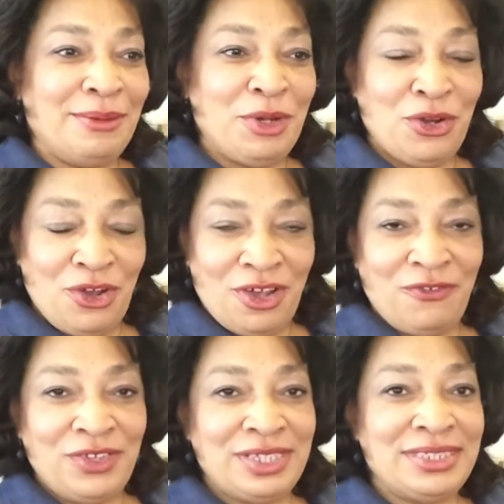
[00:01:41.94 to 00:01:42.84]
her
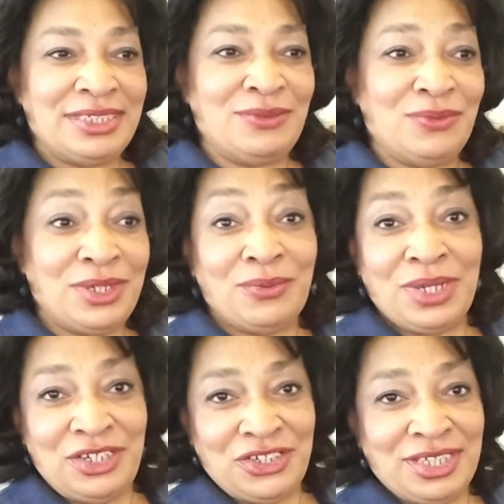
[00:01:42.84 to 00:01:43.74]
office and
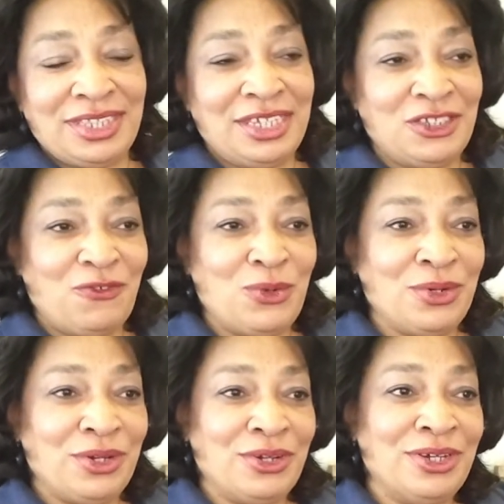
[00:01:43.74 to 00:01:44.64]
rearranging things for
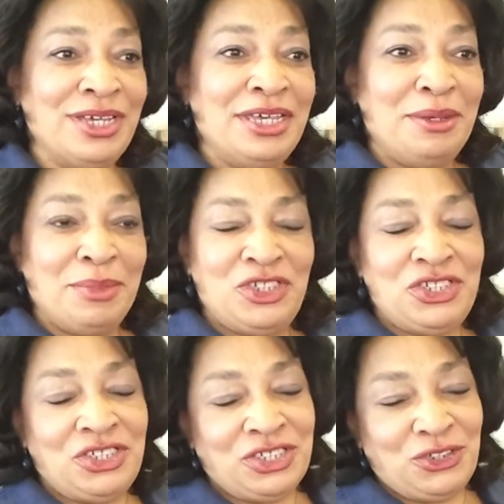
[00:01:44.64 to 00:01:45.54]
her. But
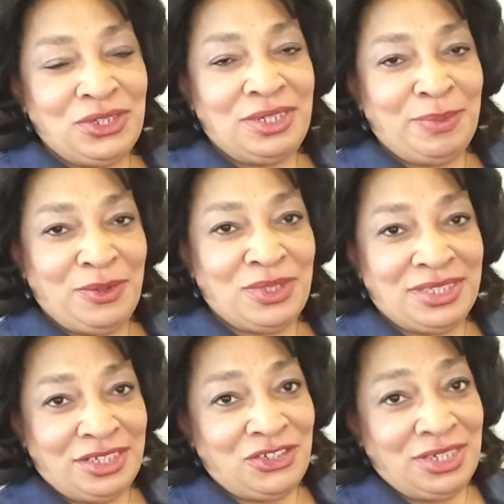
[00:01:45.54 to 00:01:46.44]
she just treated me with
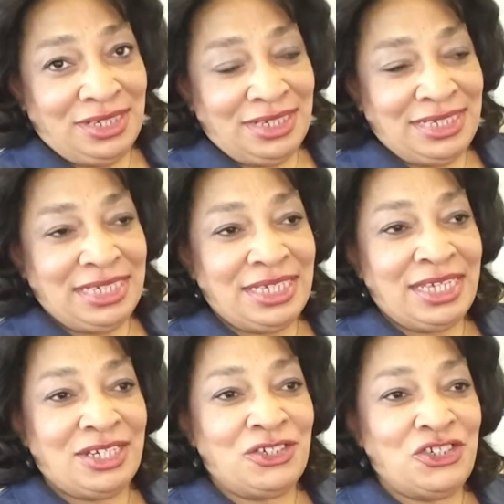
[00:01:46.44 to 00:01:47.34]
such dignity,
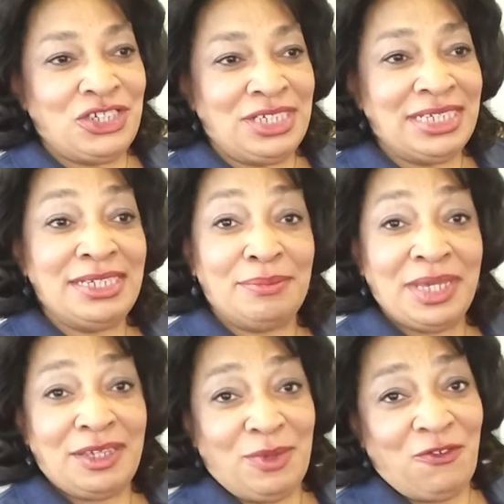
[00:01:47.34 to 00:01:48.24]
and she didn't
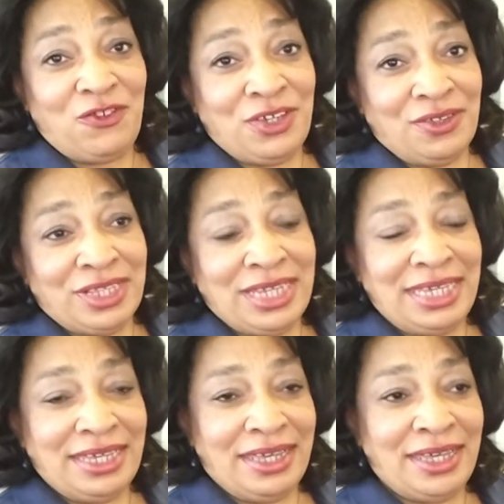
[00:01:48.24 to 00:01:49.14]
make me feel like
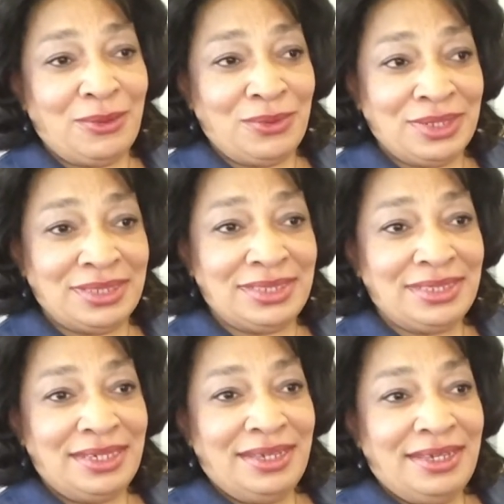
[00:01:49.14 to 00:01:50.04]
I was
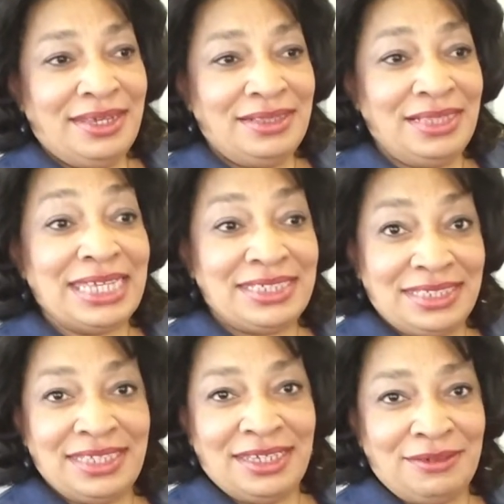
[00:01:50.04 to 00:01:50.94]
less
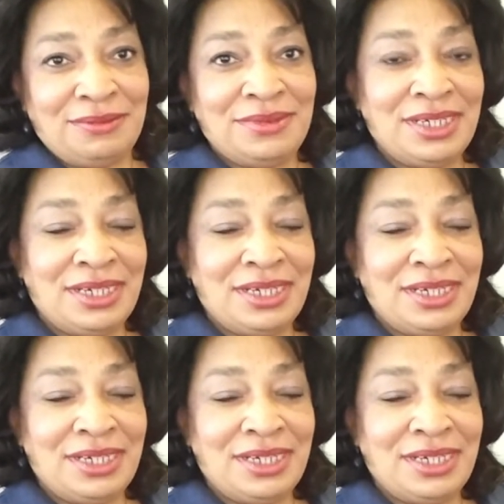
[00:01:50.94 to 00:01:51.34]
than